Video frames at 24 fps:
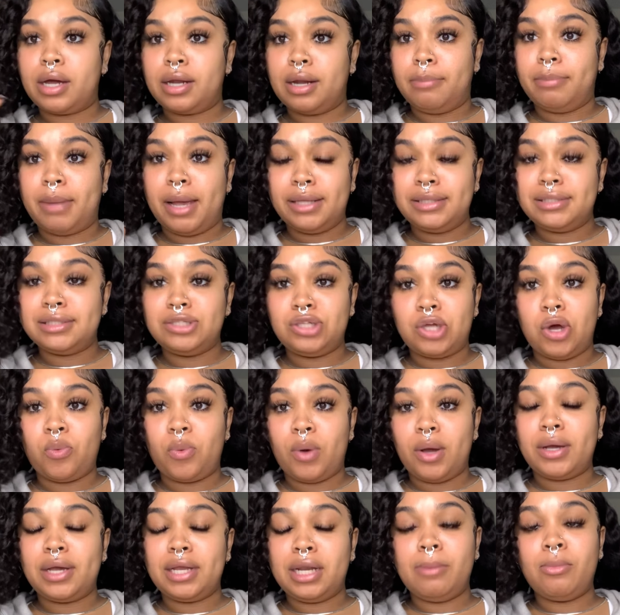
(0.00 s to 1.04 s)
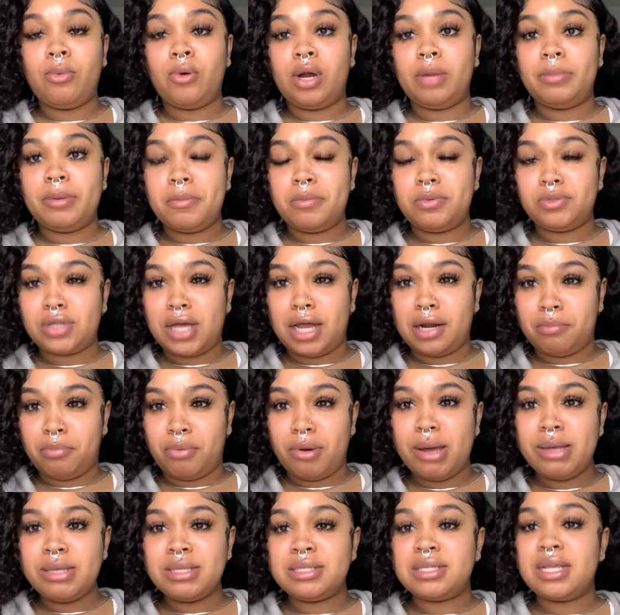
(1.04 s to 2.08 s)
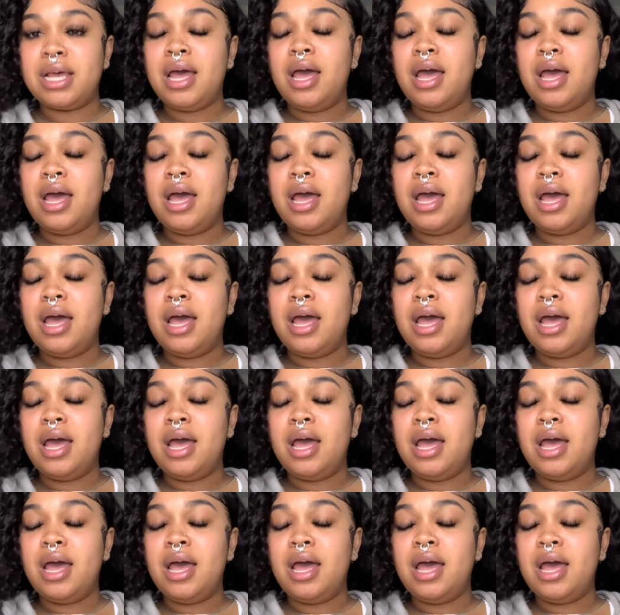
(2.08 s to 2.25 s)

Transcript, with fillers: or the buttons don't work anymore that people try to press.